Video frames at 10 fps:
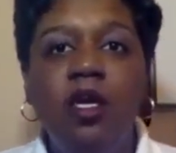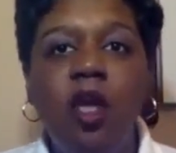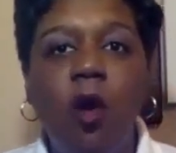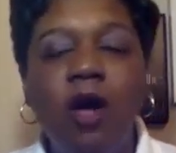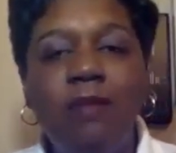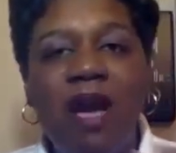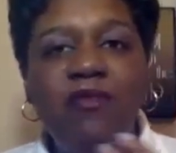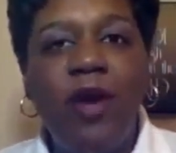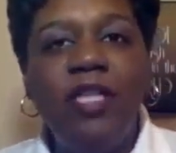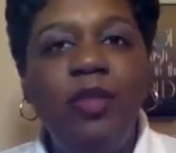You know, and my
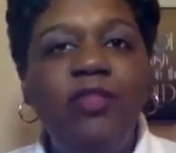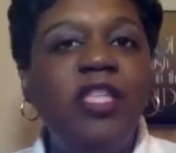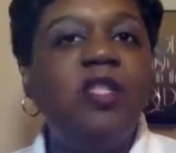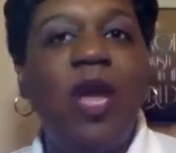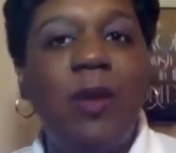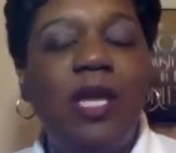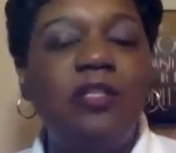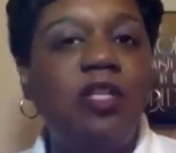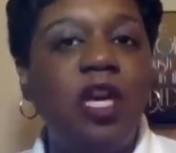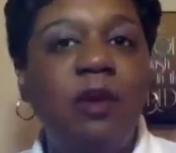voice went this way when I
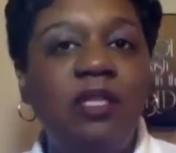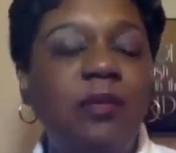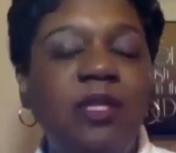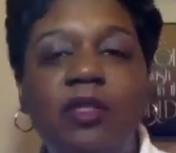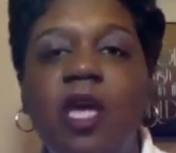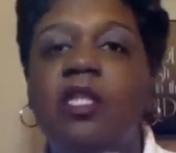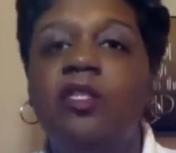started talking about something else.